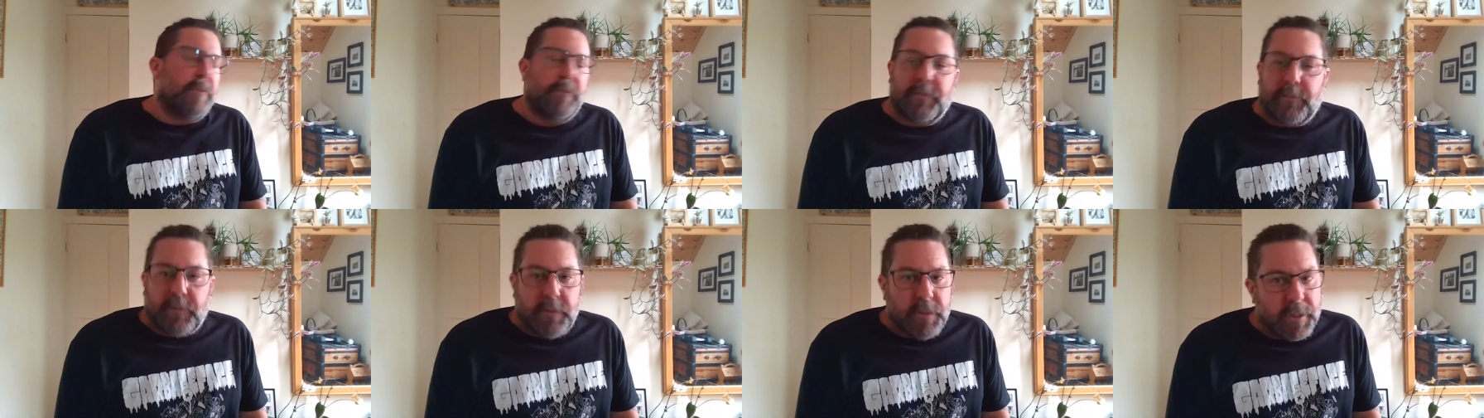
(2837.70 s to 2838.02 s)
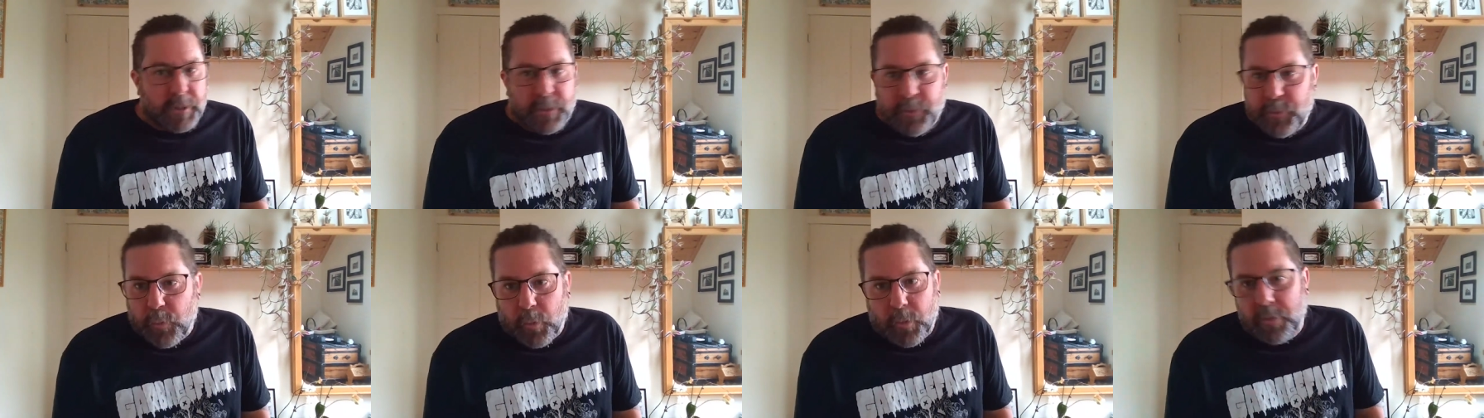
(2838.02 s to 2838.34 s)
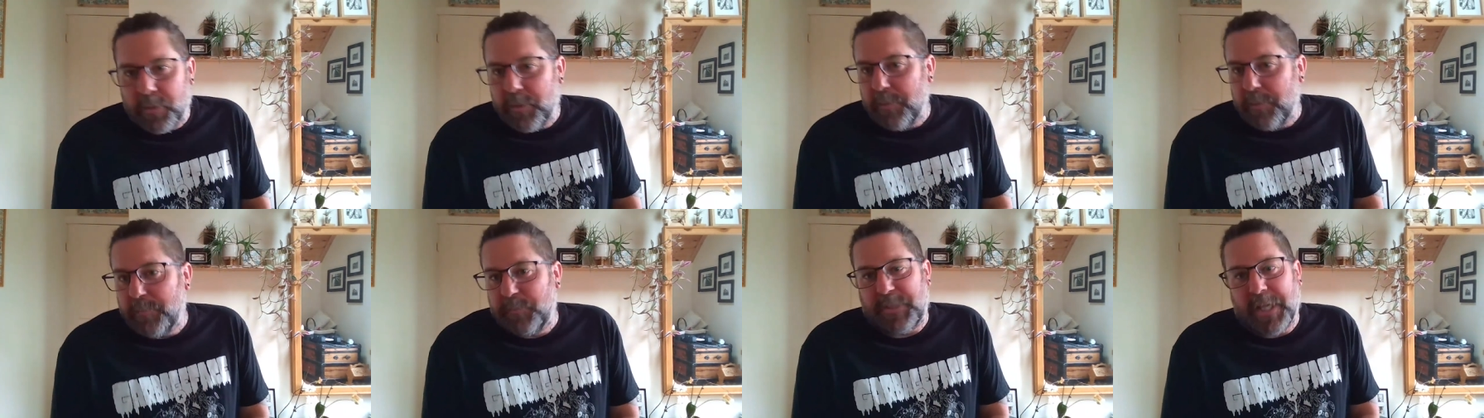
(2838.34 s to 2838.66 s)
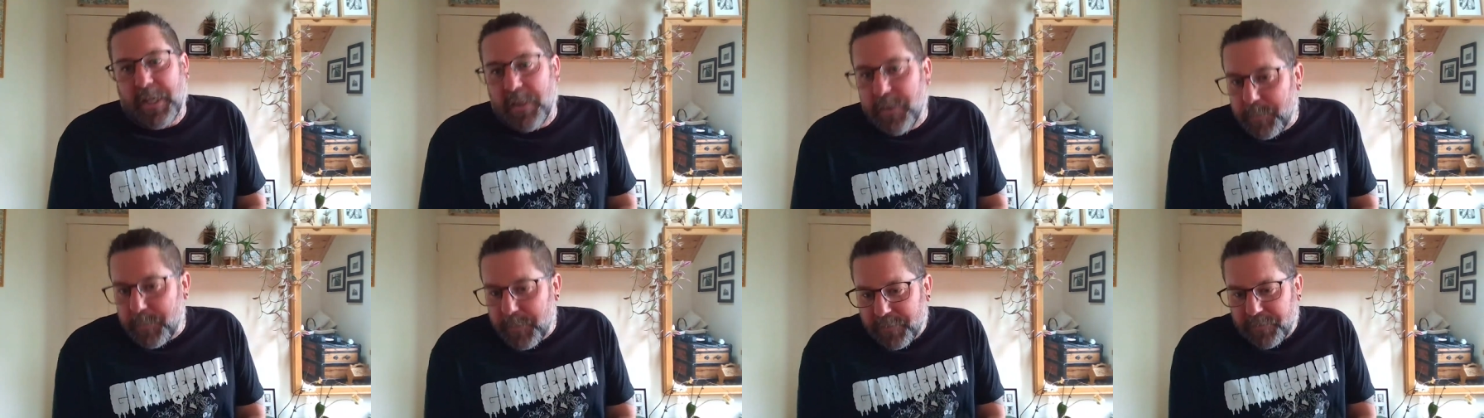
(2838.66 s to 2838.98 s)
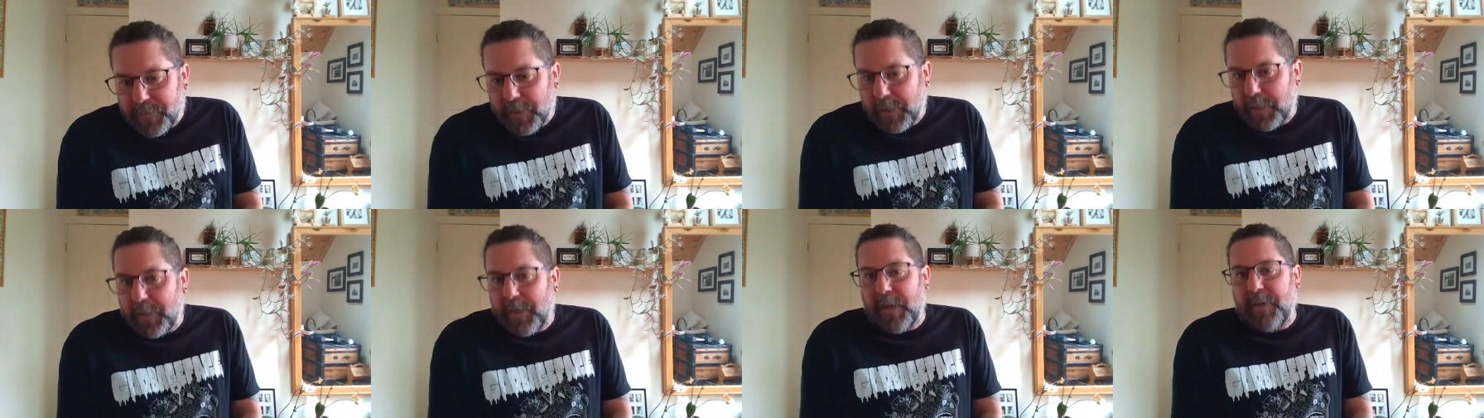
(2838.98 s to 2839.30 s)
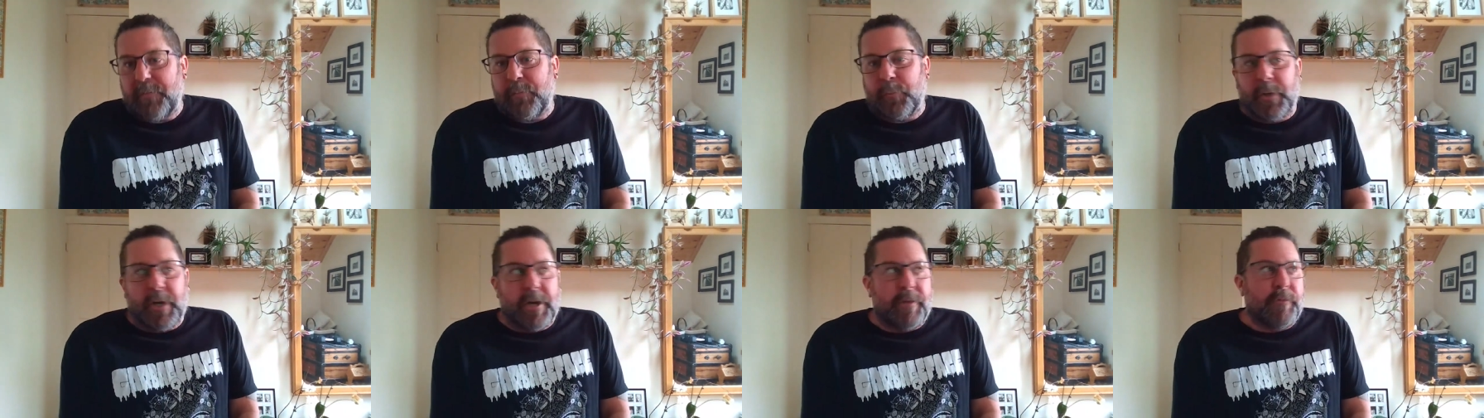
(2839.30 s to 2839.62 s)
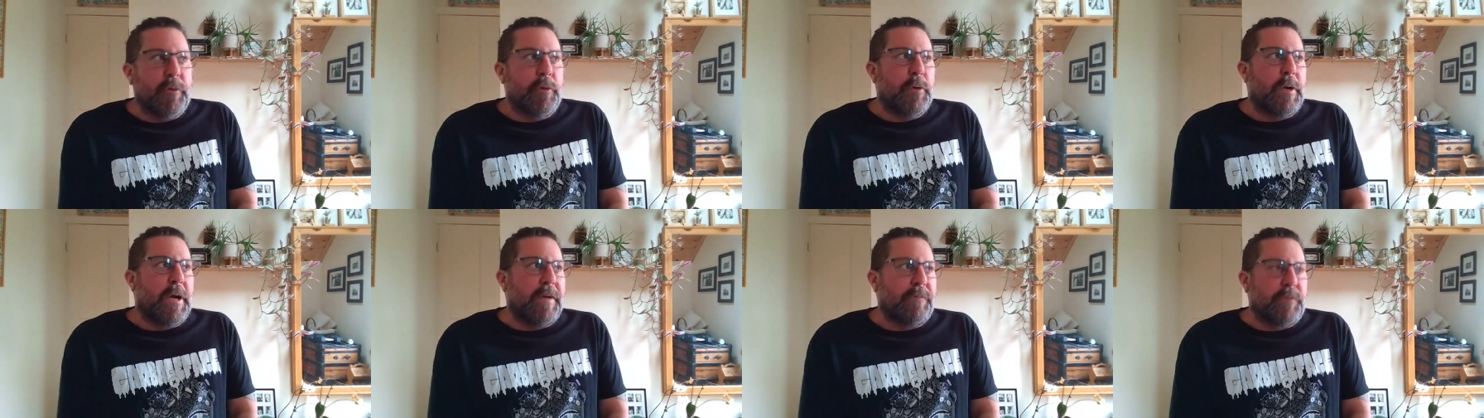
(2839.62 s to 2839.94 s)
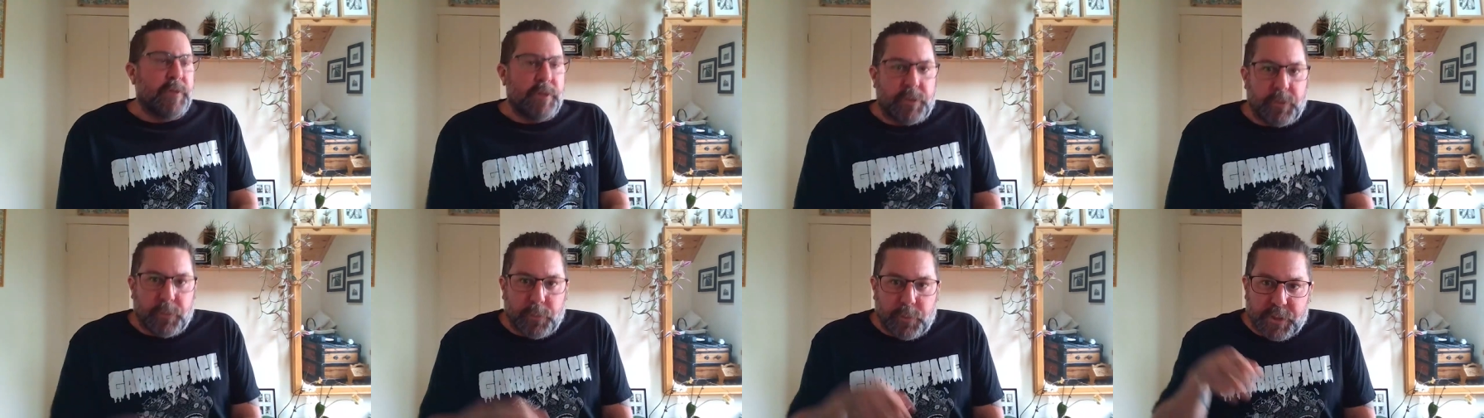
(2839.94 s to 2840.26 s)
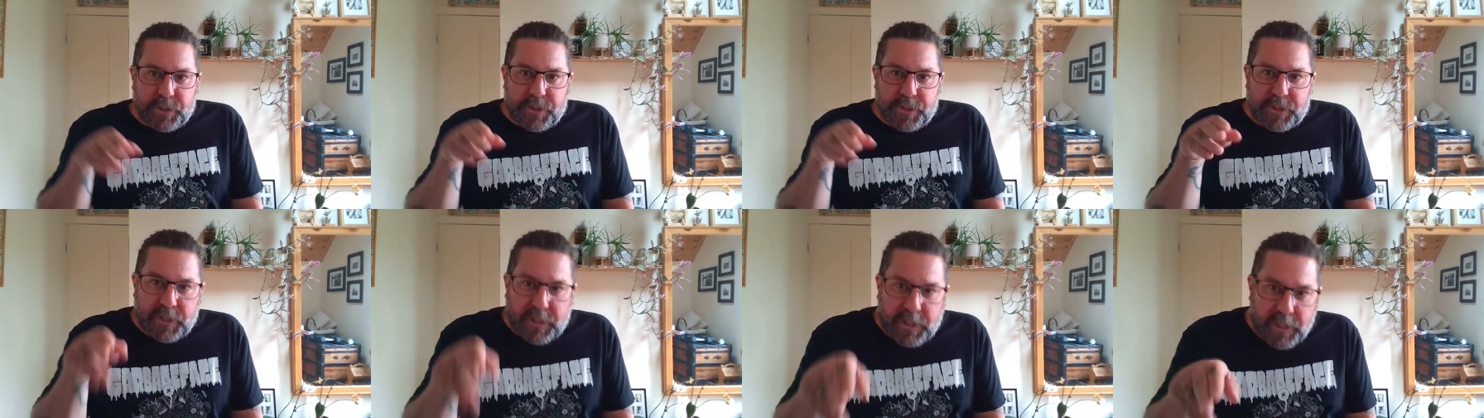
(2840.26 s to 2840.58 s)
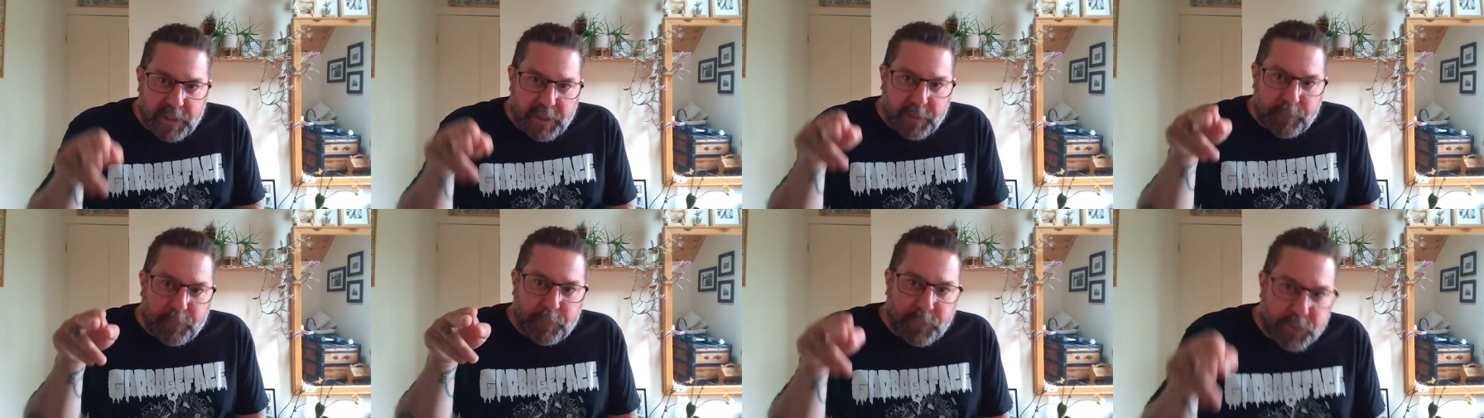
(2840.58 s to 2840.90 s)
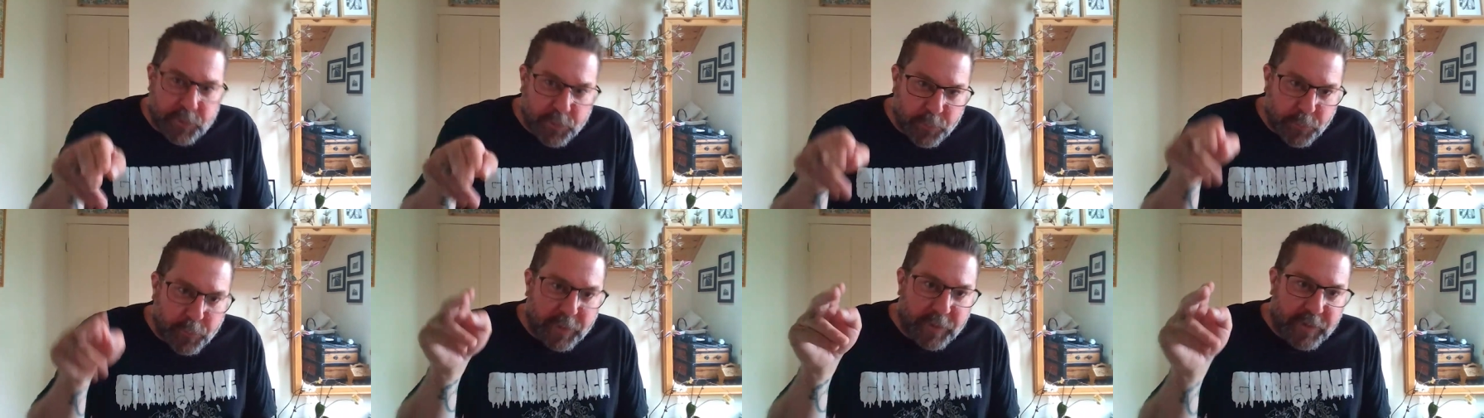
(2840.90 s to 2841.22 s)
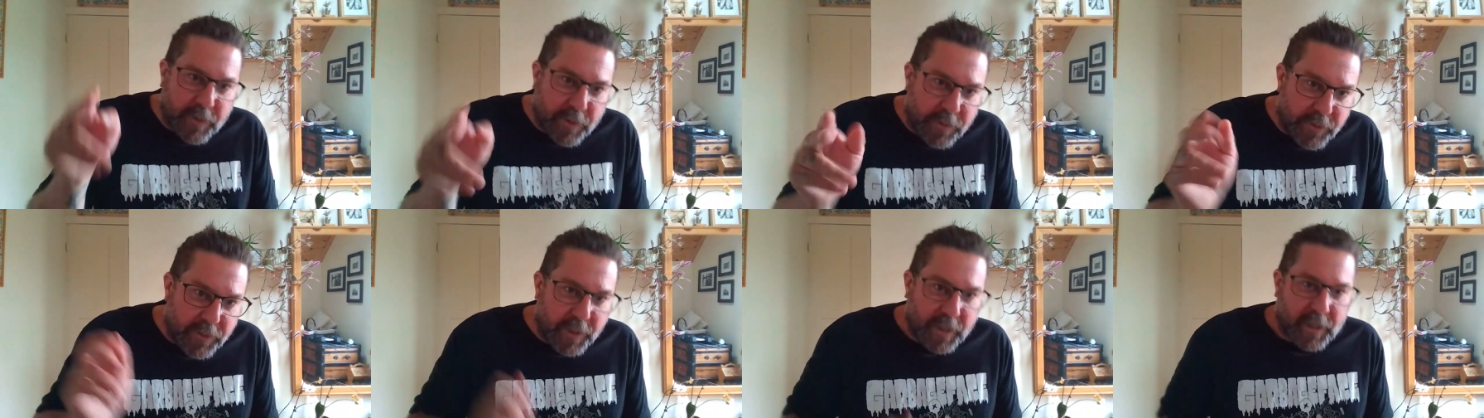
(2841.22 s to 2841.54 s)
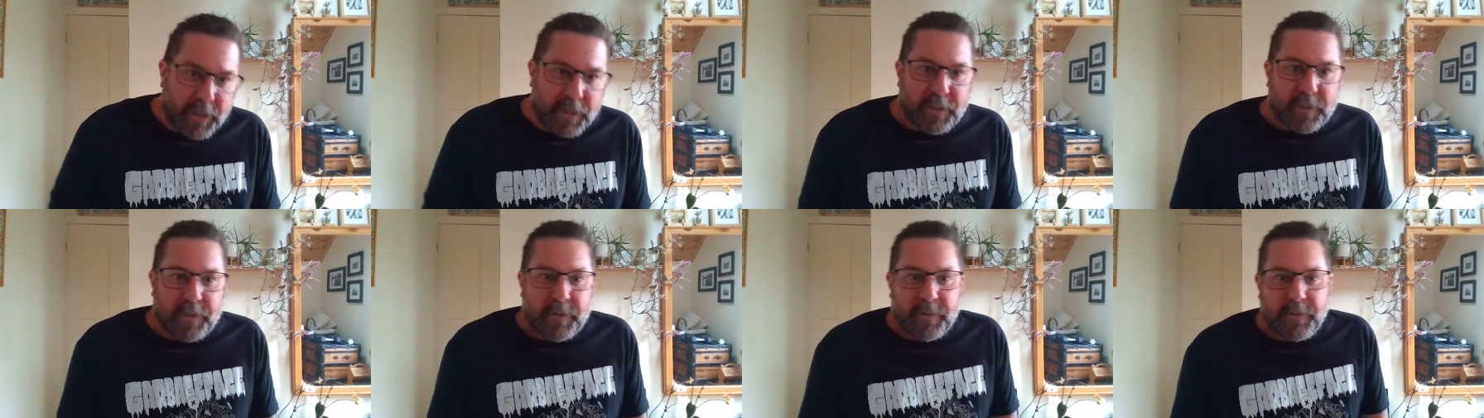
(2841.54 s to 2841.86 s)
ignore them, tell them to fuck off, whatever you have to do, just keep doing the thing.